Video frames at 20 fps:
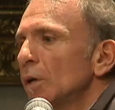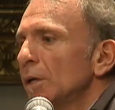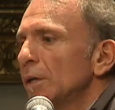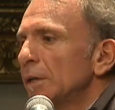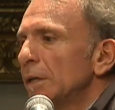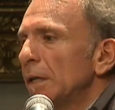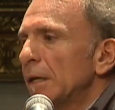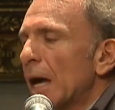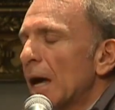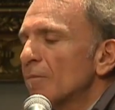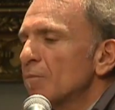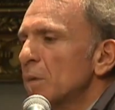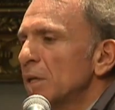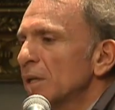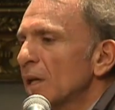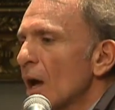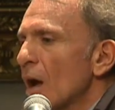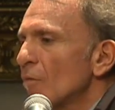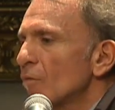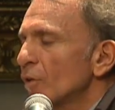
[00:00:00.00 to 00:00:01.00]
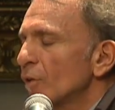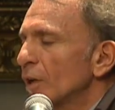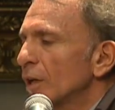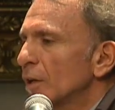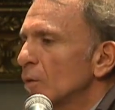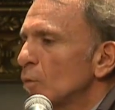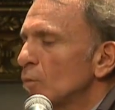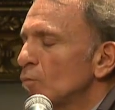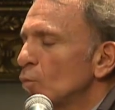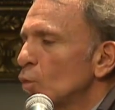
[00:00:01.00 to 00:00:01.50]
I've been
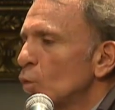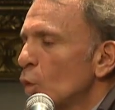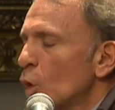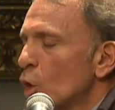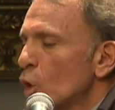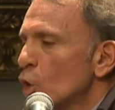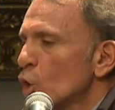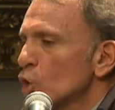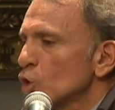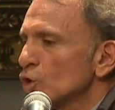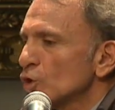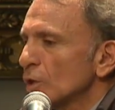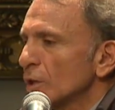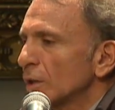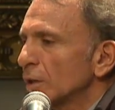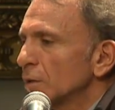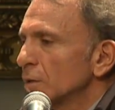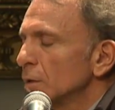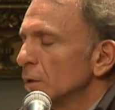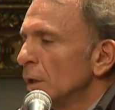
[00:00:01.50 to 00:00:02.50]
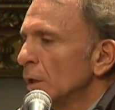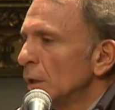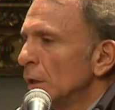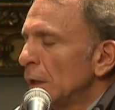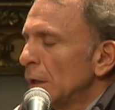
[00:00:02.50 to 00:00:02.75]
covering wars and